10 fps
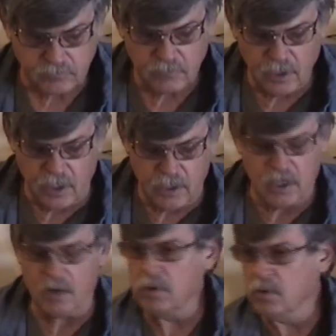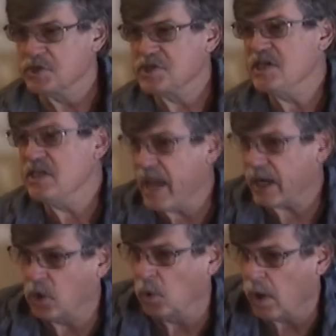And we will see that
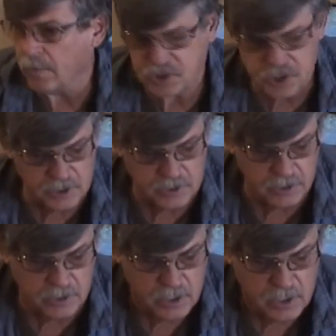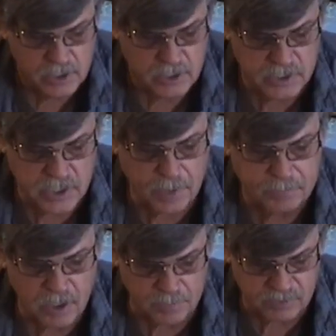corruption in the
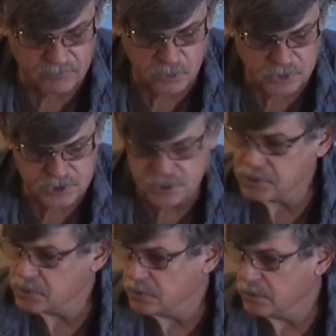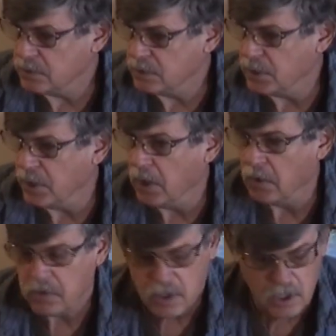upcoming verses,
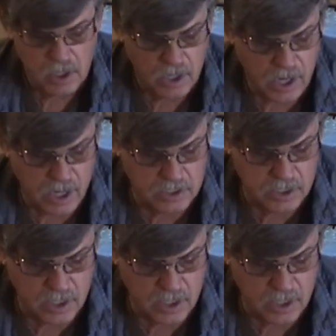And